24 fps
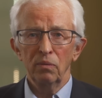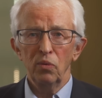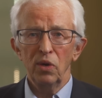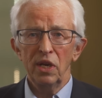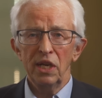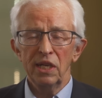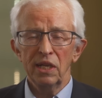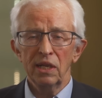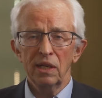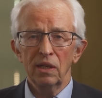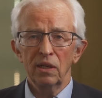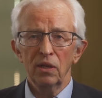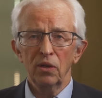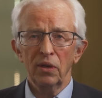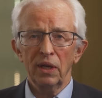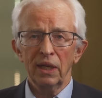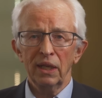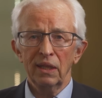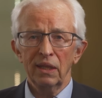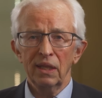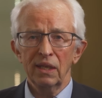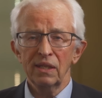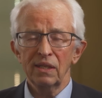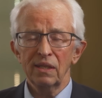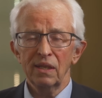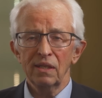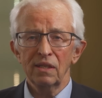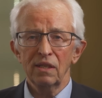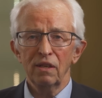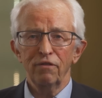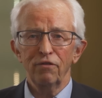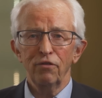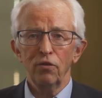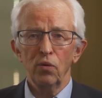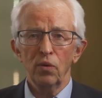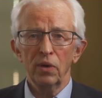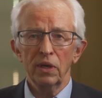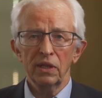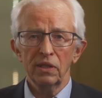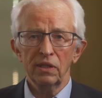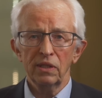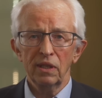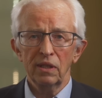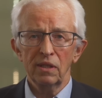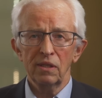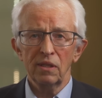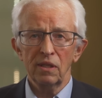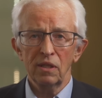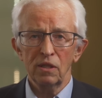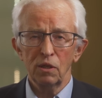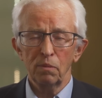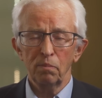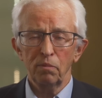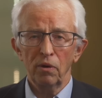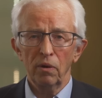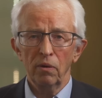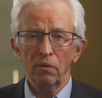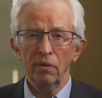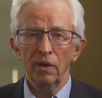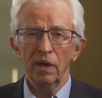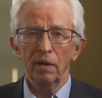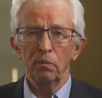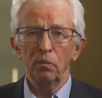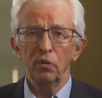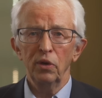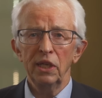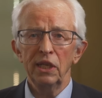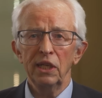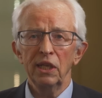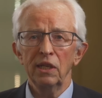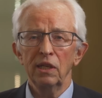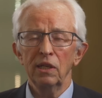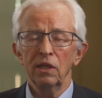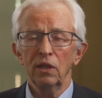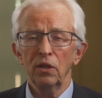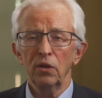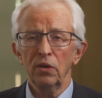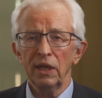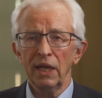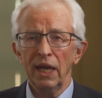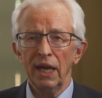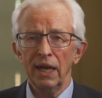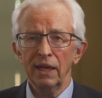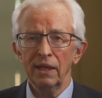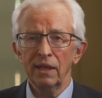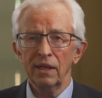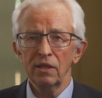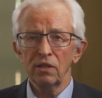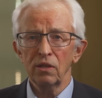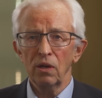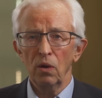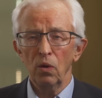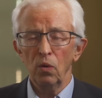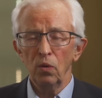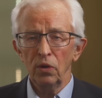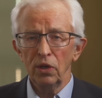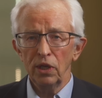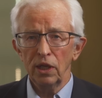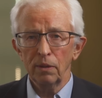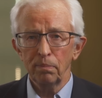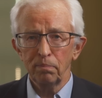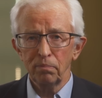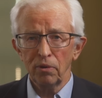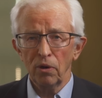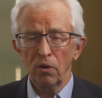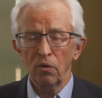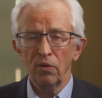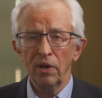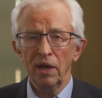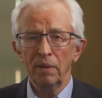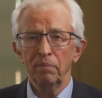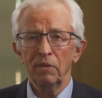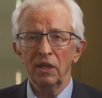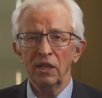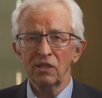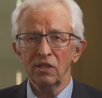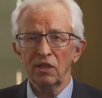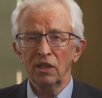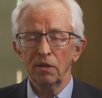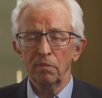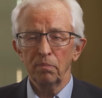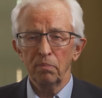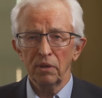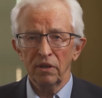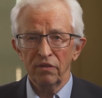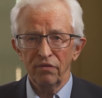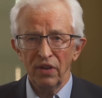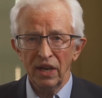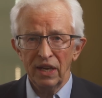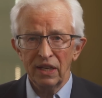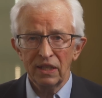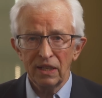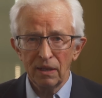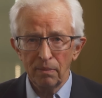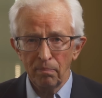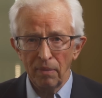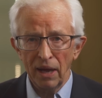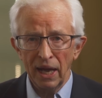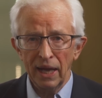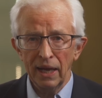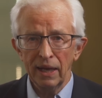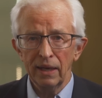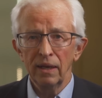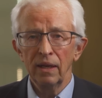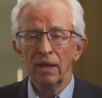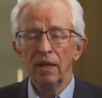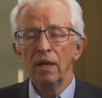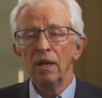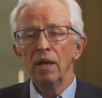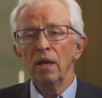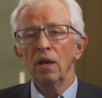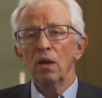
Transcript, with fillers: We didn't look at this as a foreign assistance program. We didn't look at it as only a program that's going to prevent the bad.